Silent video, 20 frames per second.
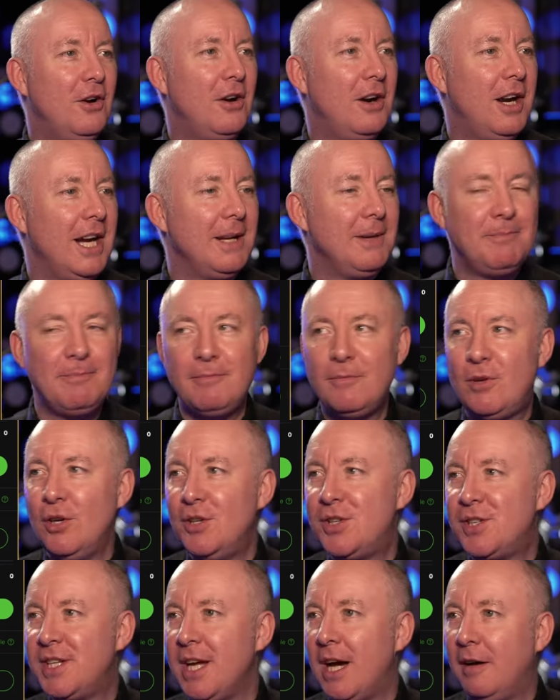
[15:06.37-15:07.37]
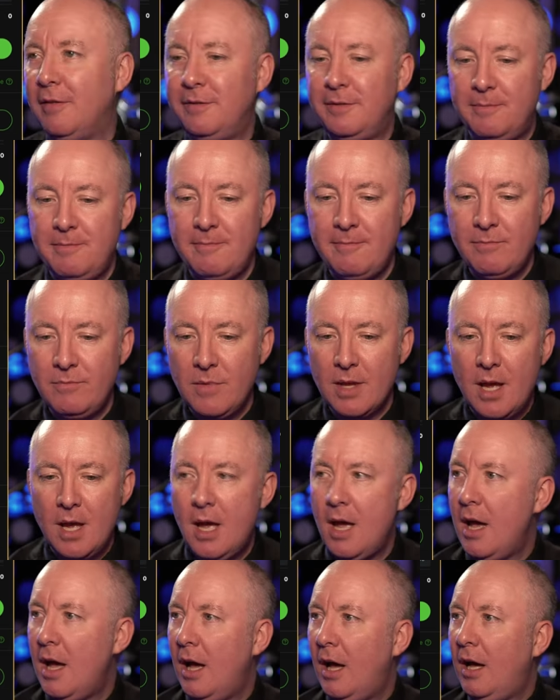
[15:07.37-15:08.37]
All right, good stuff.
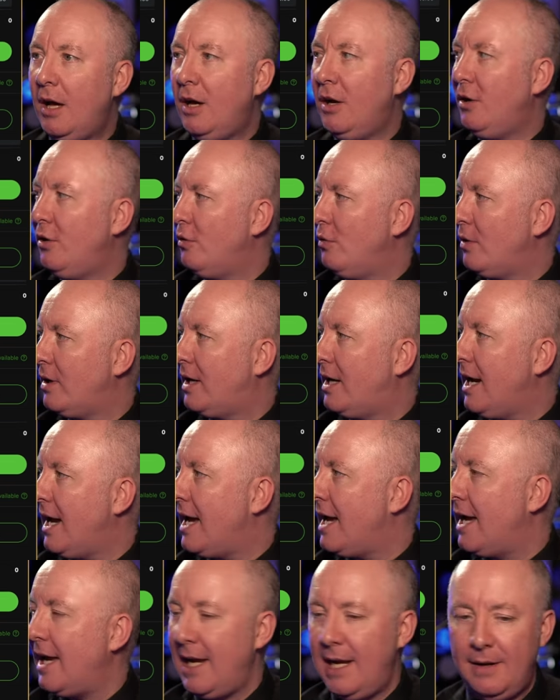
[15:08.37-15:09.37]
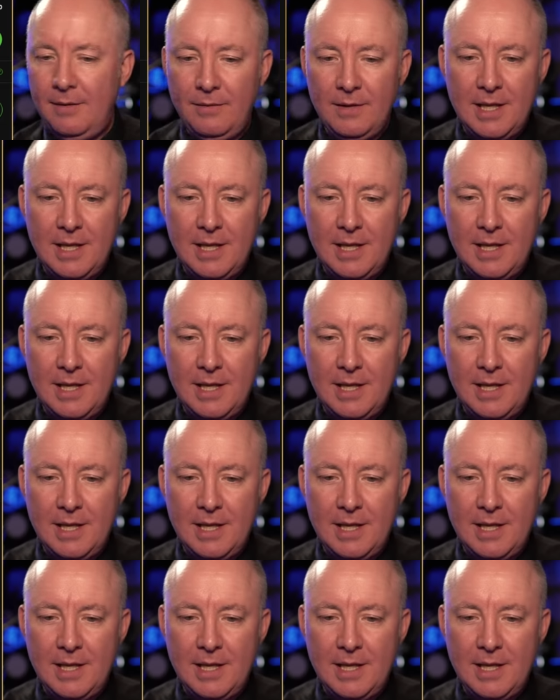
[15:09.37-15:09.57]
Okay,